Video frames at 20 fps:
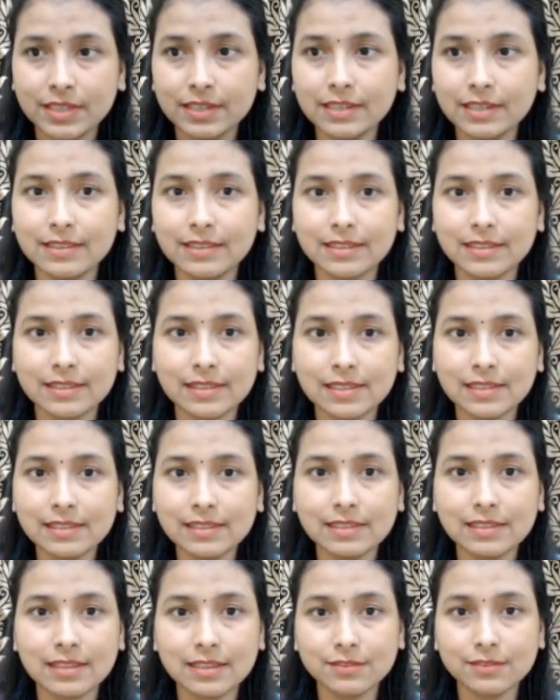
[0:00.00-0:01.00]
here,
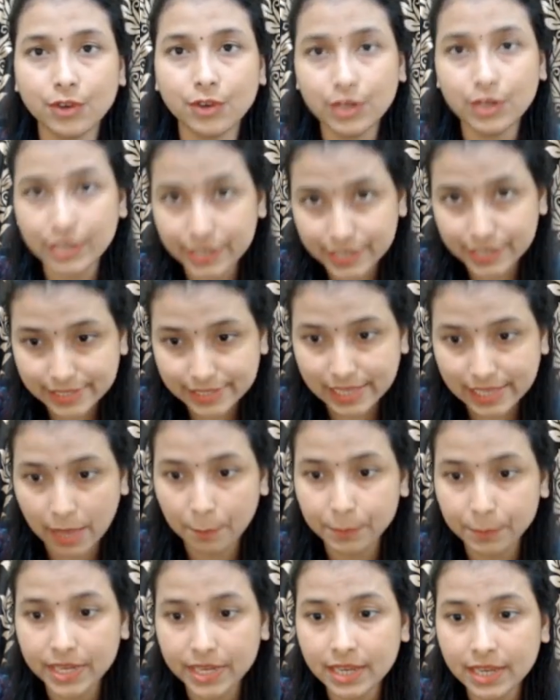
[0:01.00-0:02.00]
this folder is
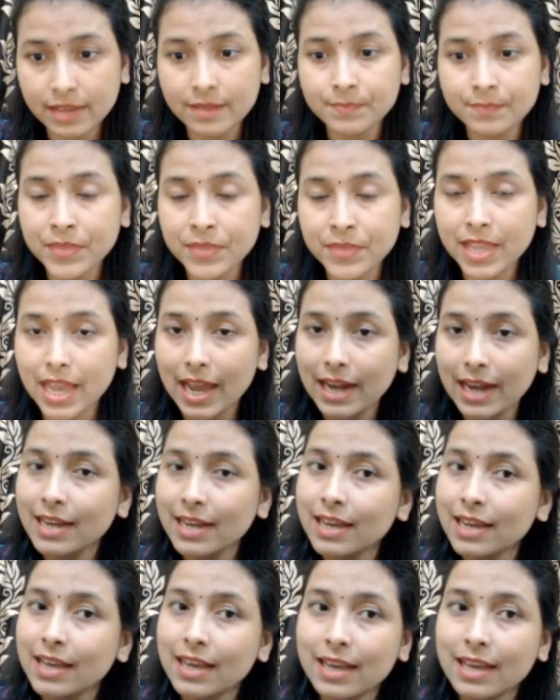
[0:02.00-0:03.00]
empty, and
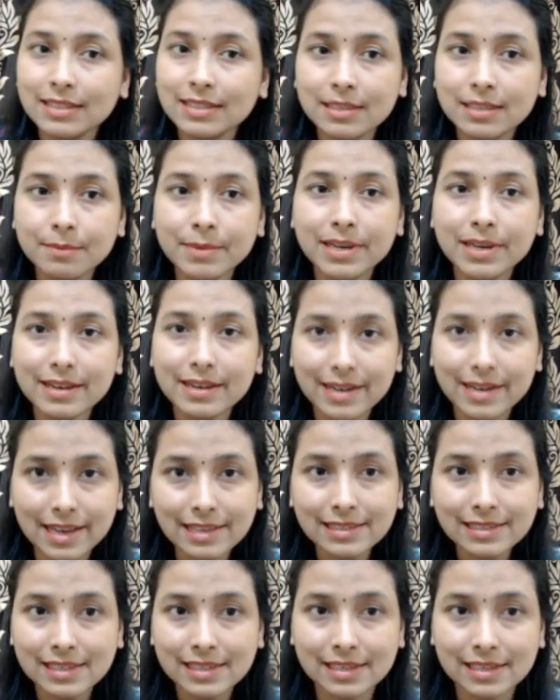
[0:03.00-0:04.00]
similar
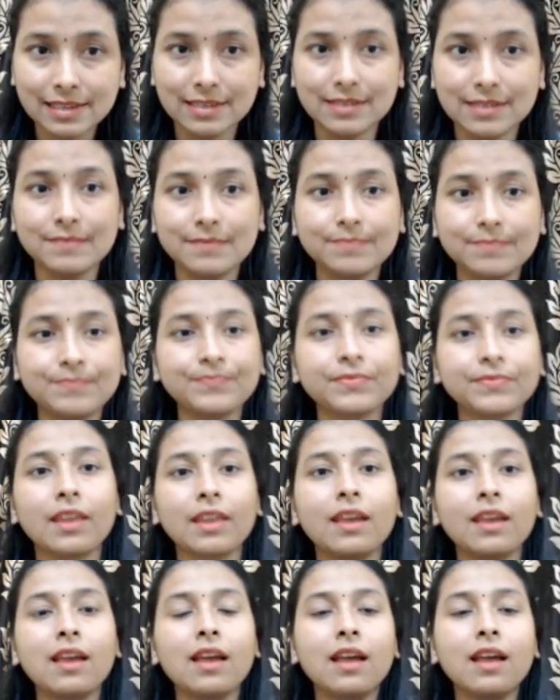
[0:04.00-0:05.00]
as here.
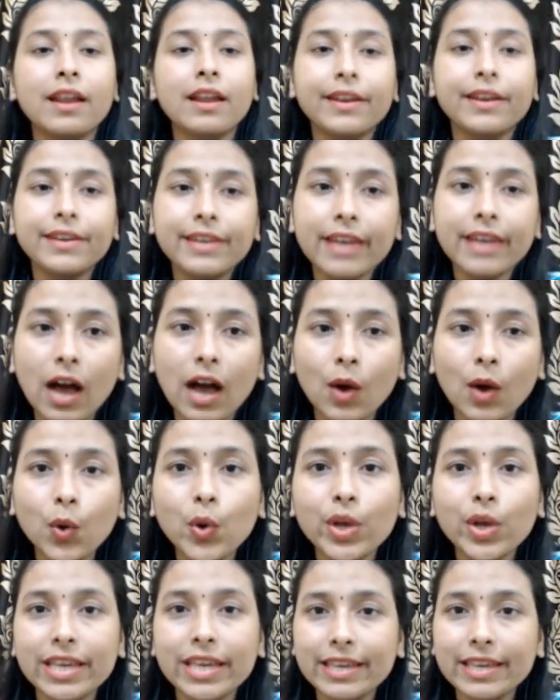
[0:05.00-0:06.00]
Now
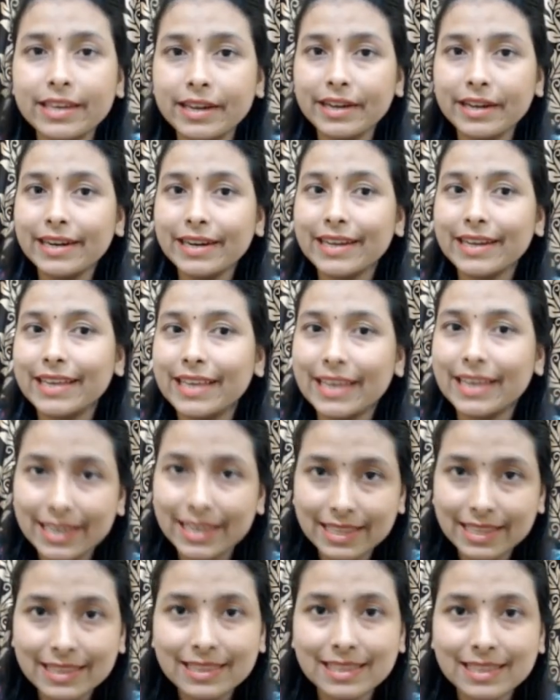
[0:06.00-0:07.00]
here
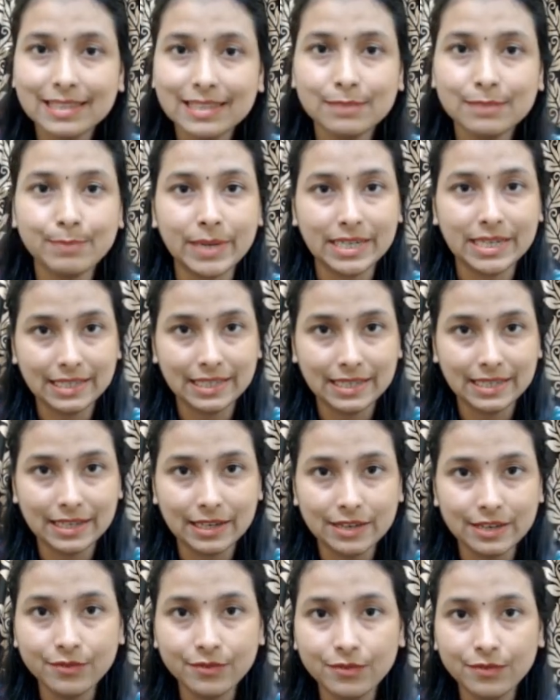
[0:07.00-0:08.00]
in this
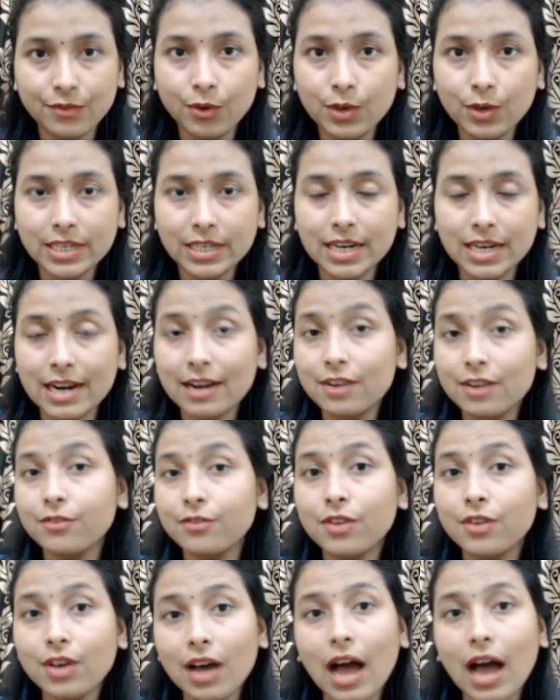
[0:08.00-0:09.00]
particular folder,
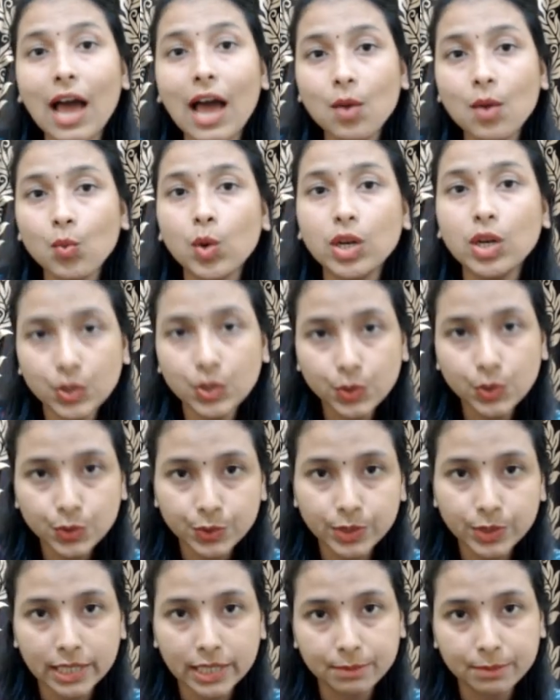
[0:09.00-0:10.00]
I want to
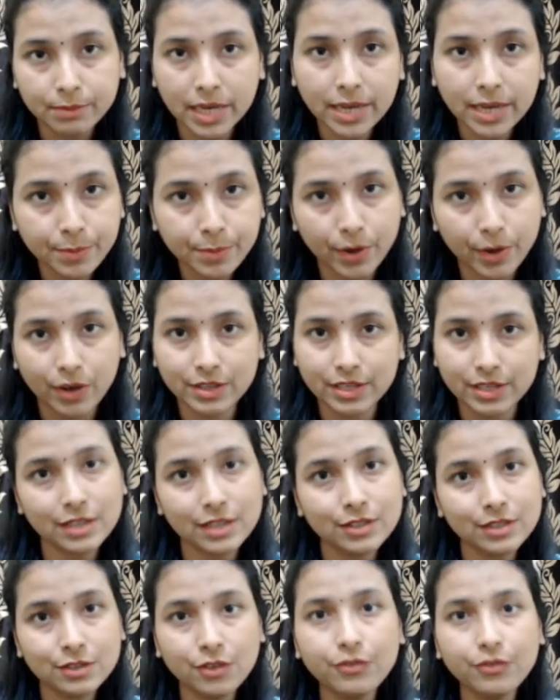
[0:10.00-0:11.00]
create my
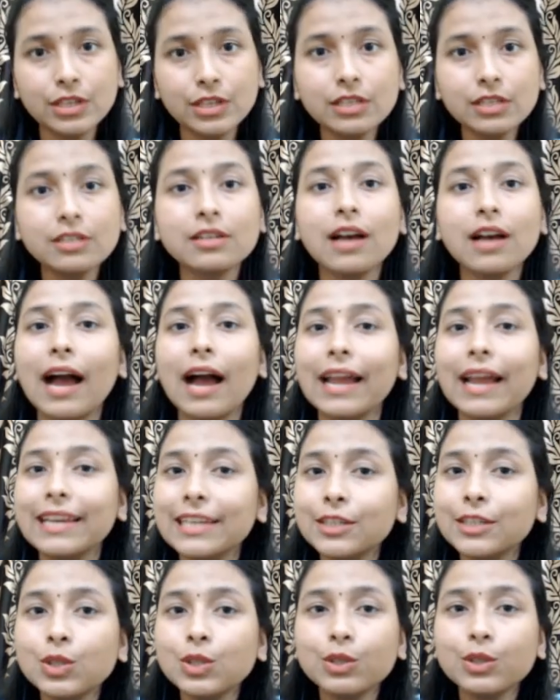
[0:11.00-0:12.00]
project. So first I
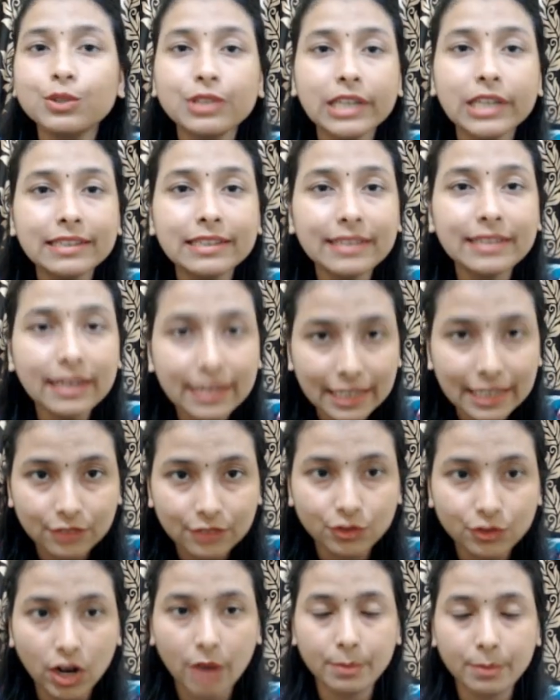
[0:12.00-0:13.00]
need to create the
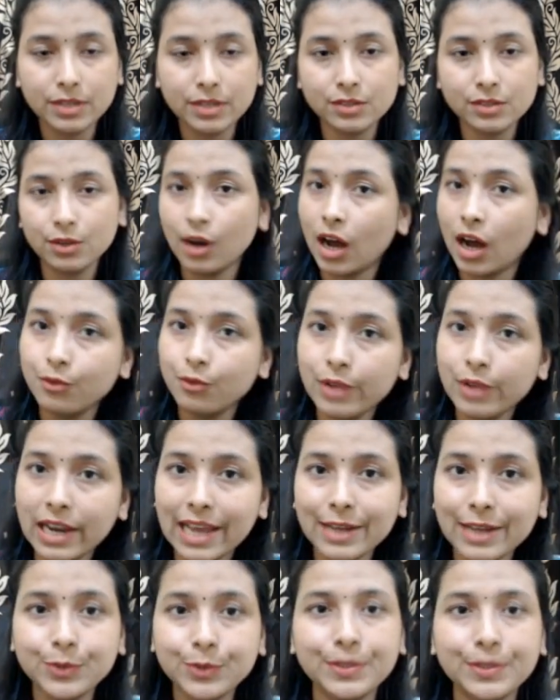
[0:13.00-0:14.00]
environment. So how
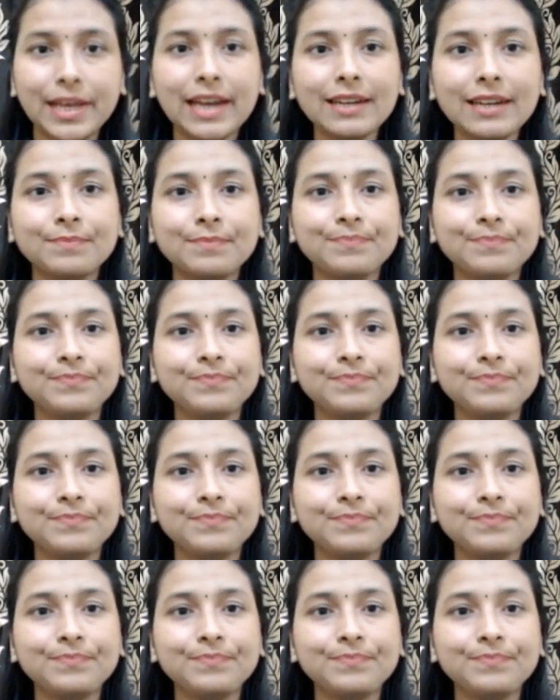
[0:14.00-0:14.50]
will I do that?